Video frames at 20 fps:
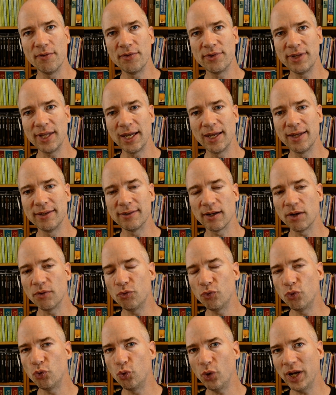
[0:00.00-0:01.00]
things that are
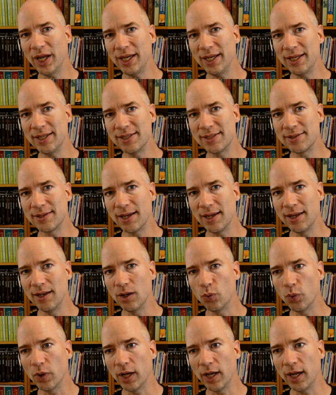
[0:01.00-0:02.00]
phrased in a
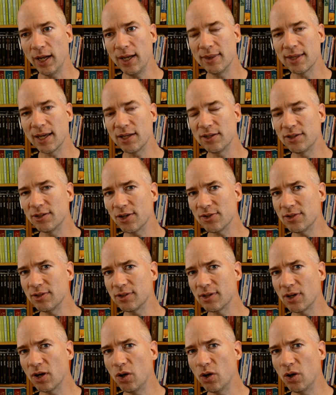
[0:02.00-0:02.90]
way that doesn't